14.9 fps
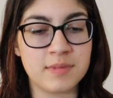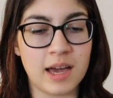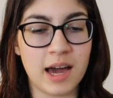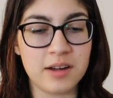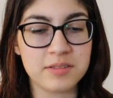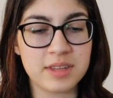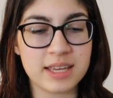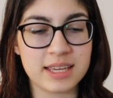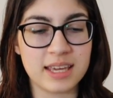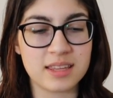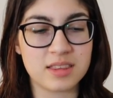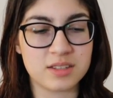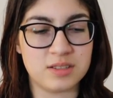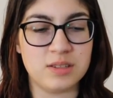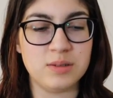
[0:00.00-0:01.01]
How did they
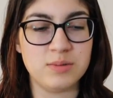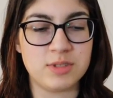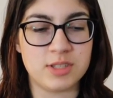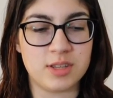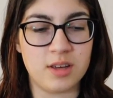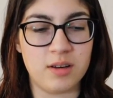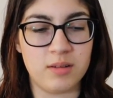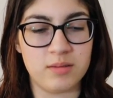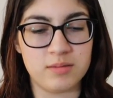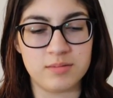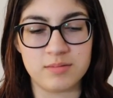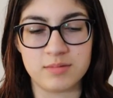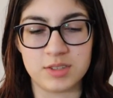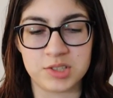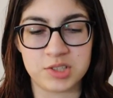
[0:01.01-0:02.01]
get the suits though?
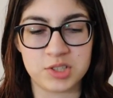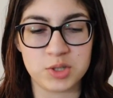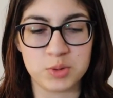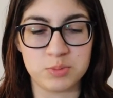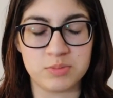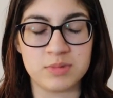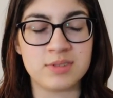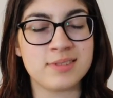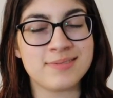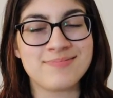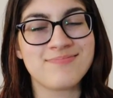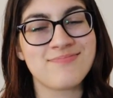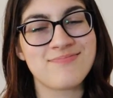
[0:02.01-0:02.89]
The stooms.